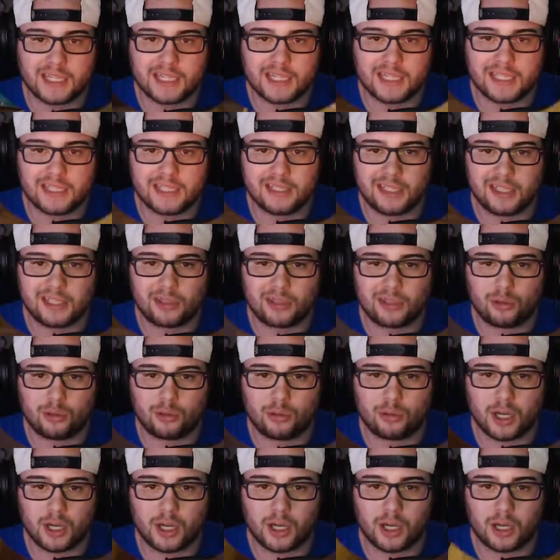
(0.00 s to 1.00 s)
of easy
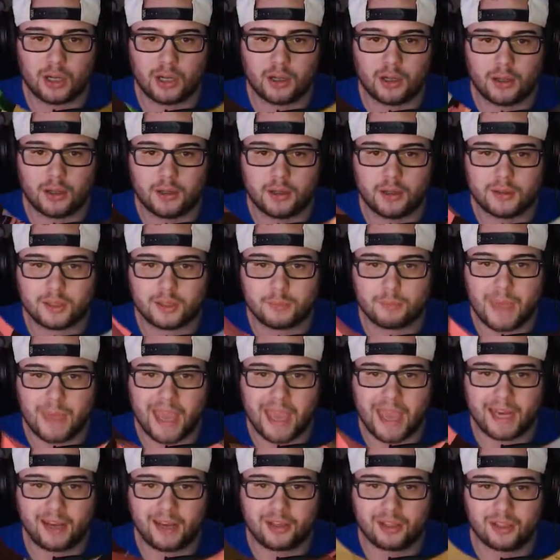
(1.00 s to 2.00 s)
to uh, to
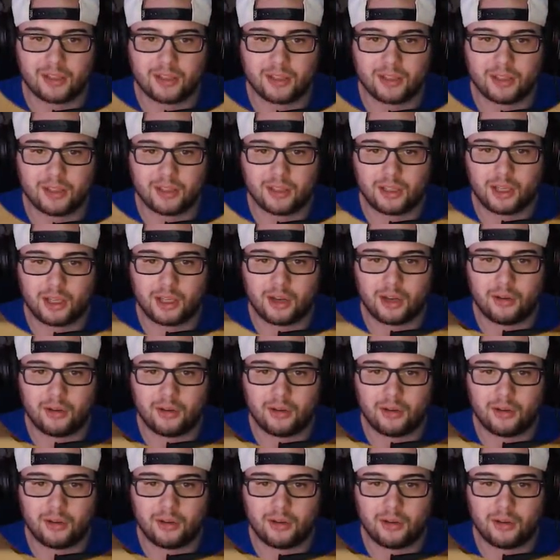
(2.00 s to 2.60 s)
manage, you